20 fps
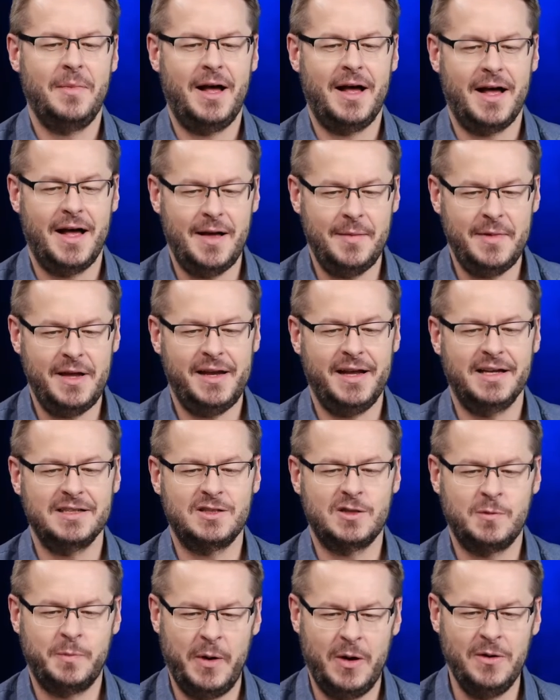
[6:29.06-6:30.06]
Muhammad has
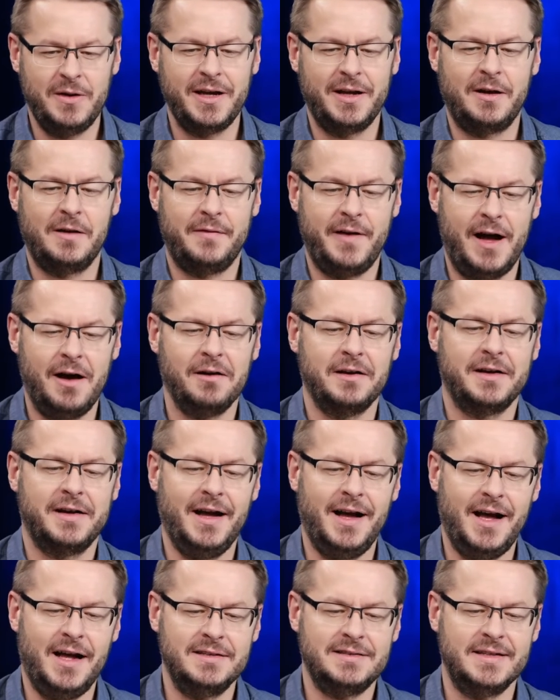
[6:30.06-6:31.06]
spoken of our
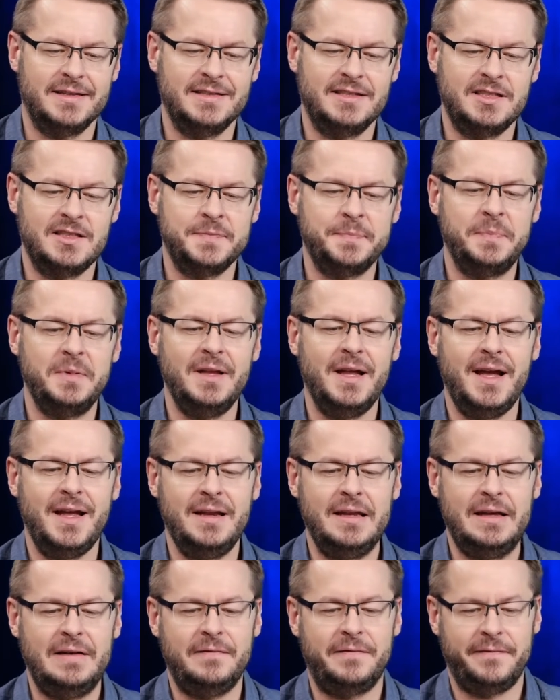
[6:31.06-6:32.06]
gods in
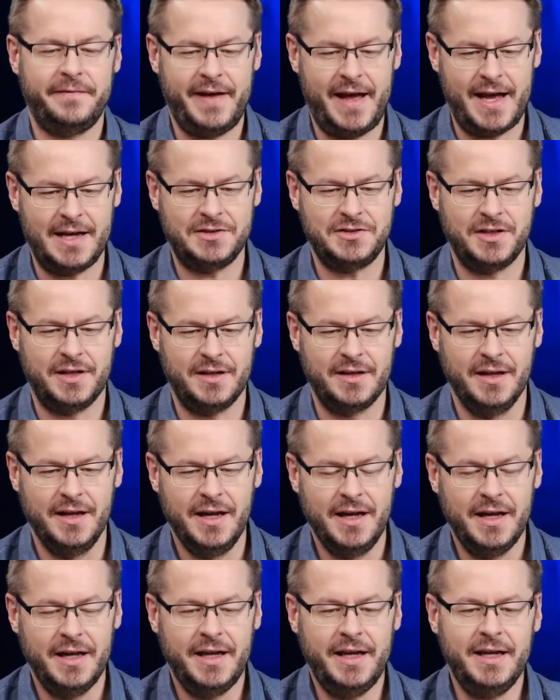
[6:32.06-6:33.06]
splendid fashion.
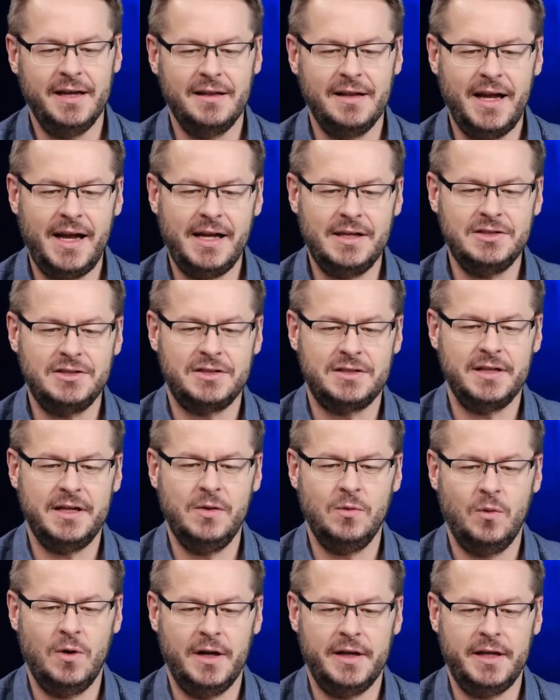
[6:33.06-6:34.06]
He alleged
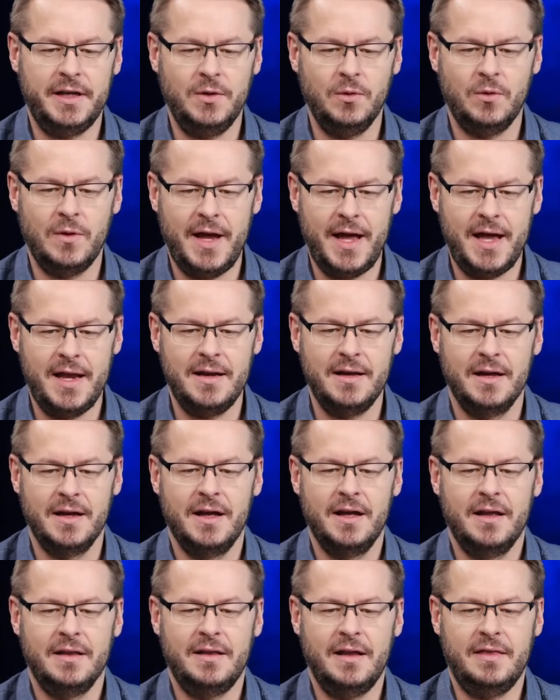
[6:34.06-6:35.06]
in what he read
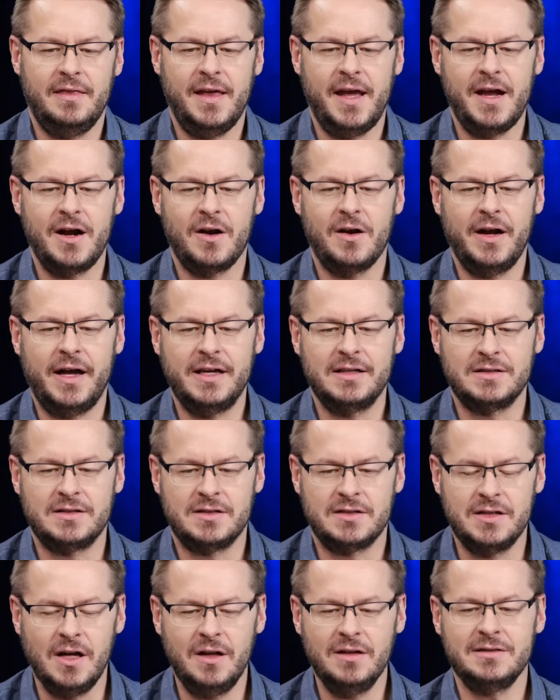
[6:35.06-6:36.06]
that they are
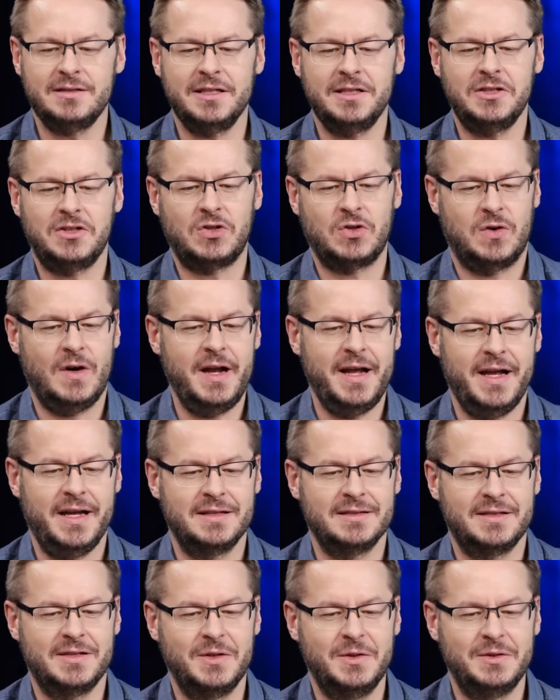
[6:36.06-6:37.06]
exalted
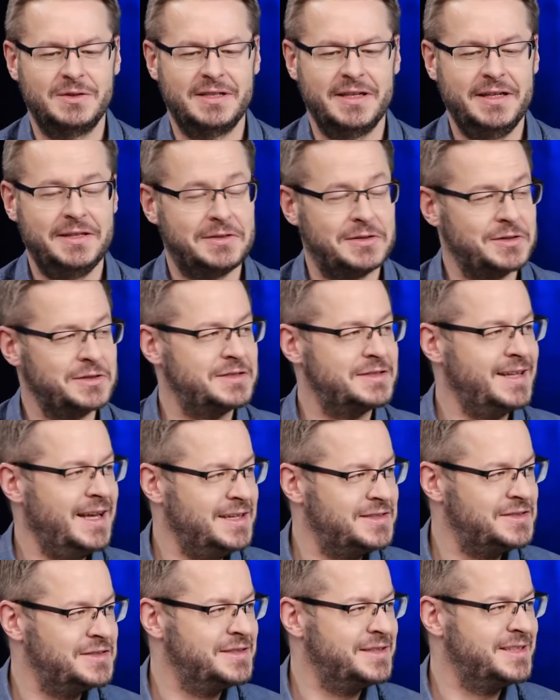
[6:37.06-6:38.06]
cranes whose
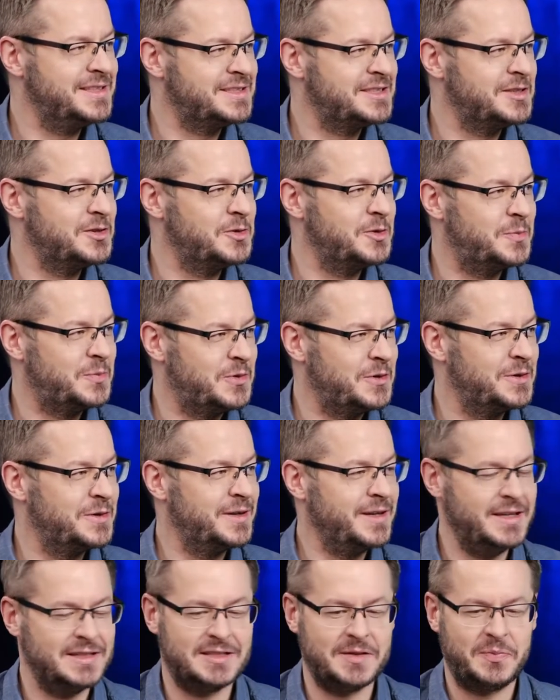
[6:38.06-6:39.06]
intercession
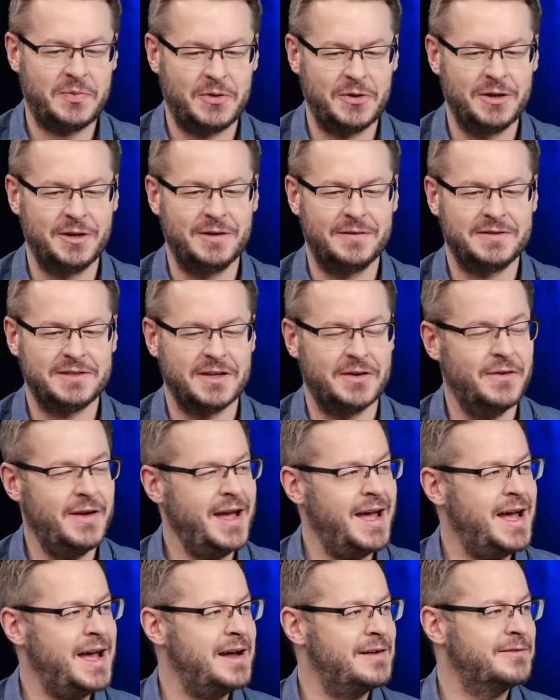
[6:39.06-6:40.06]
is approved. So
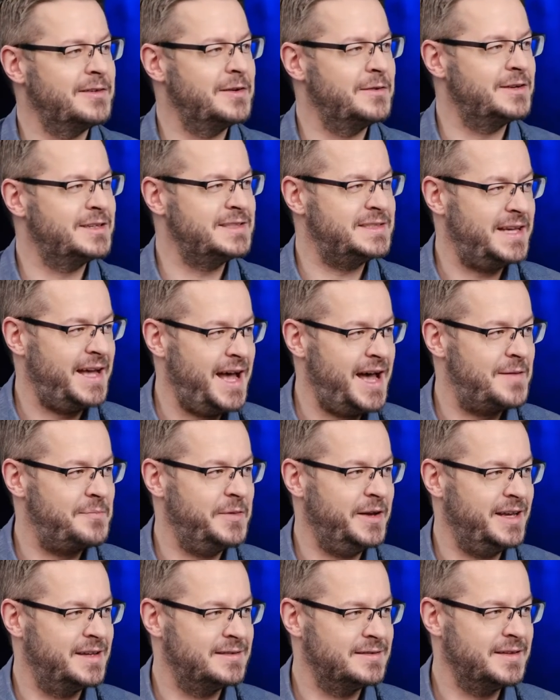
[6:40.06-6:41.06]
everyone's
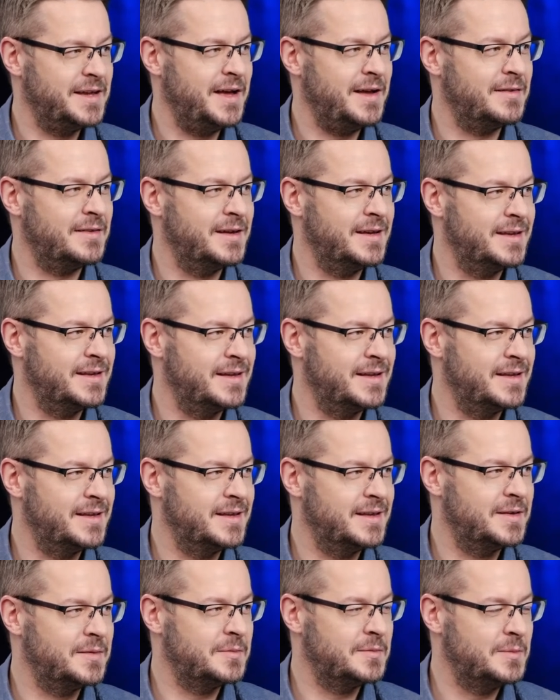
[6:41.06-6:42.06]
happy.
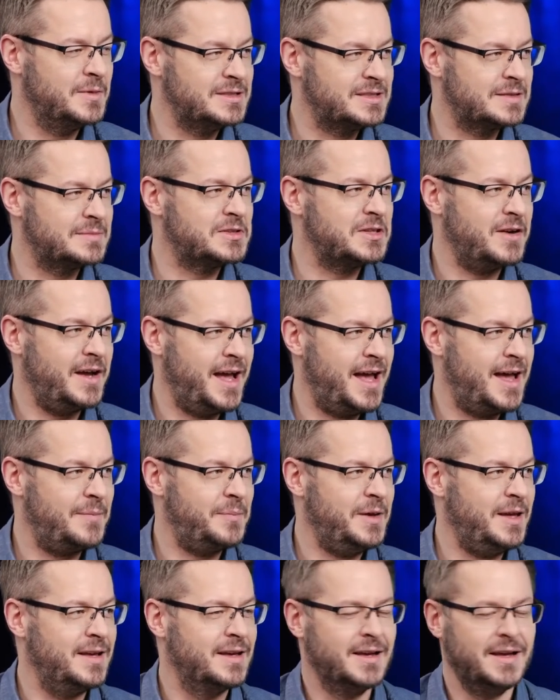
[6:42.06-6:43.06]
The Muslims are
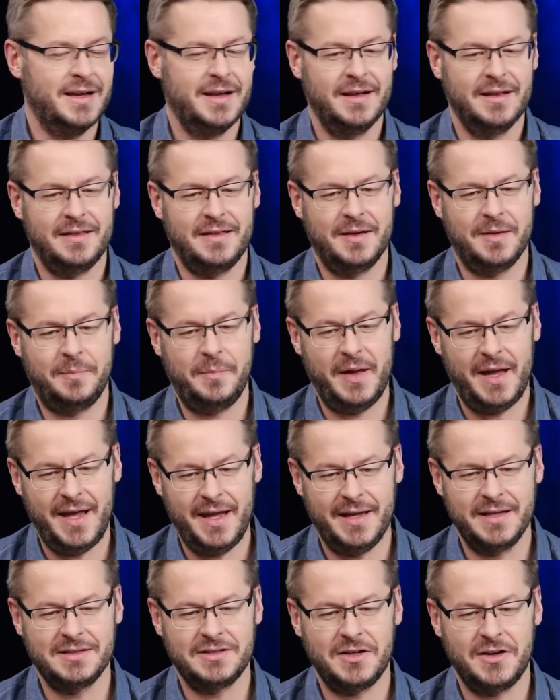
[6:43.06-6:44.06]
happy. The
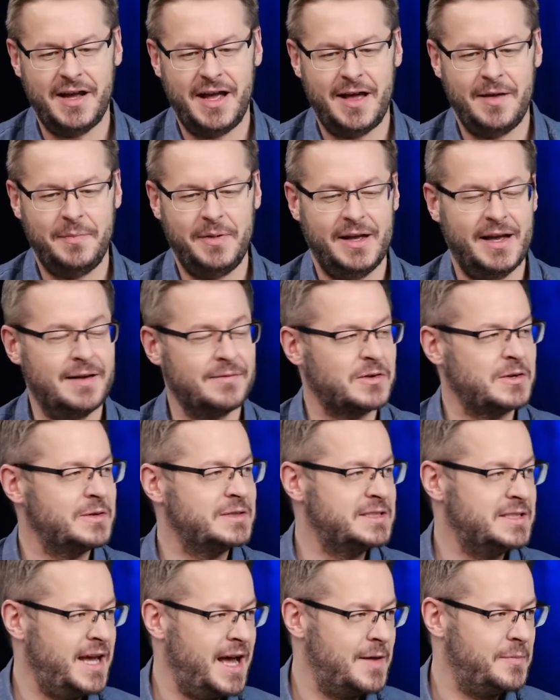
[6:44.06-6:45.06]
pagans are happy.
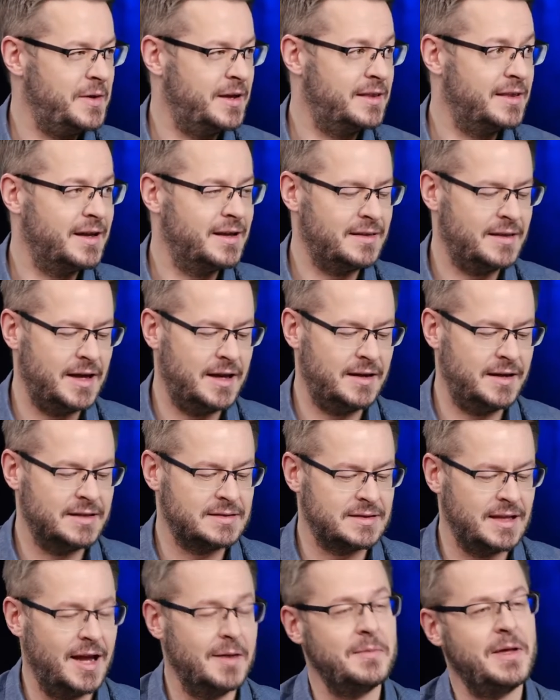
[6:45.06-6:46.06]
Everyone's happy that
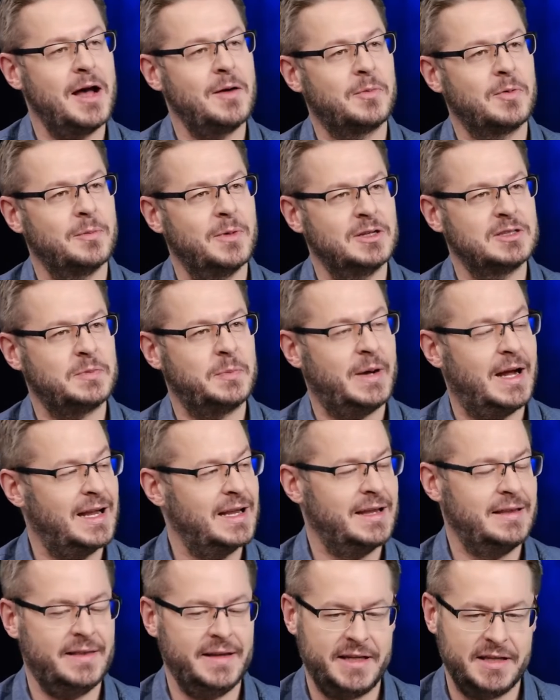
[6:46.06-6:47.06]
Islam now promotes
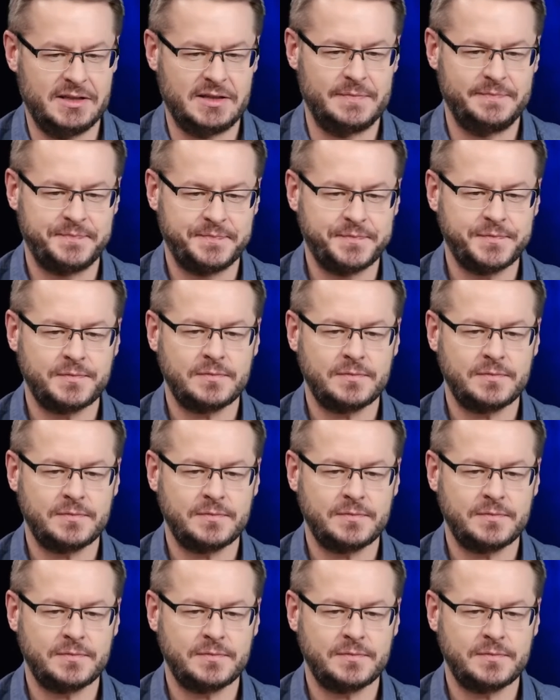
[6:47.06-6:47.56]
polytheism.